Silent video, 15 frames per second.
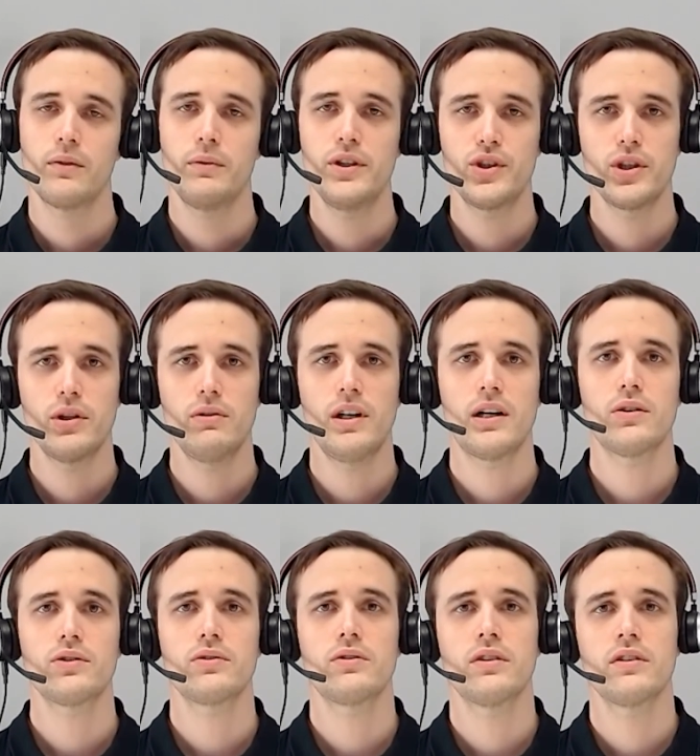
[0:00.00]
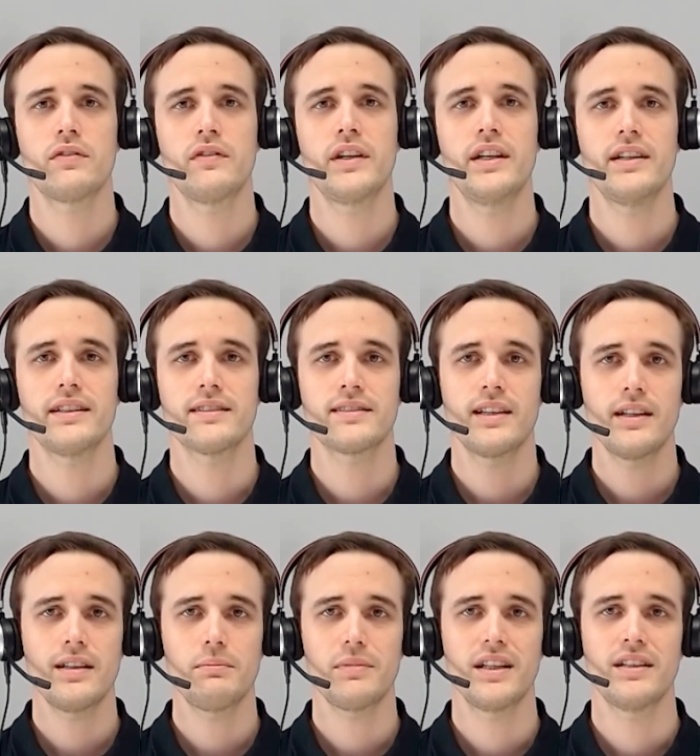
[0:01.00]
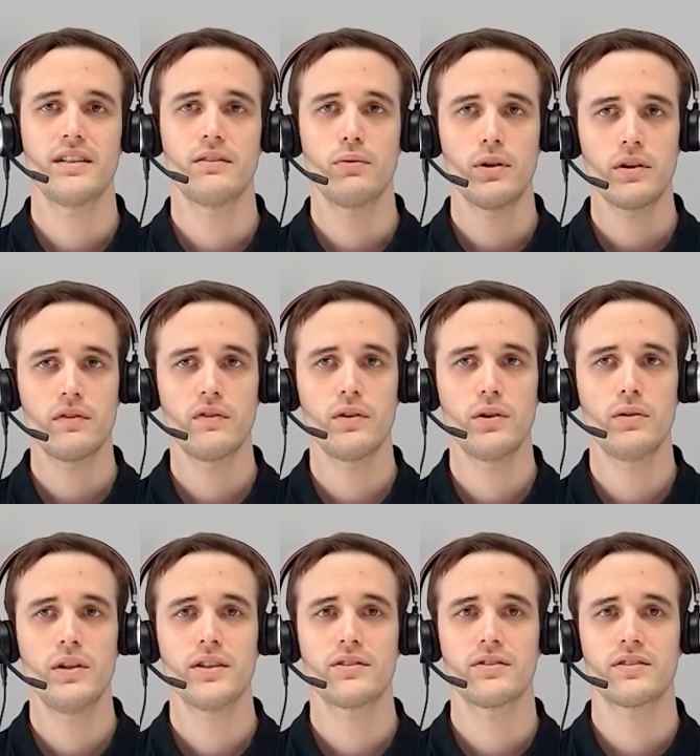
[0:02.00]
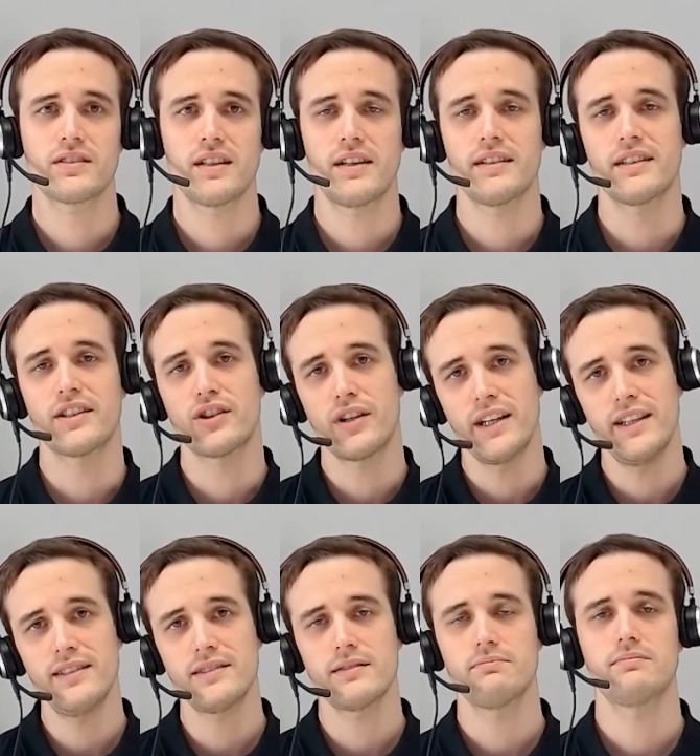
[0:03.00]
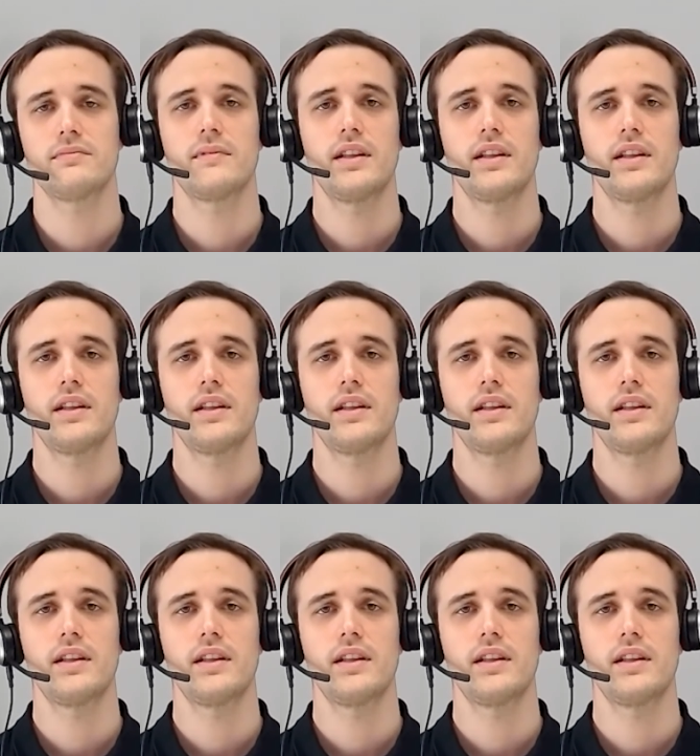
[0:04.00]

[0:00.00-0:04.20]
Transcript: We show how to configure a setup and the workflow to start a trace,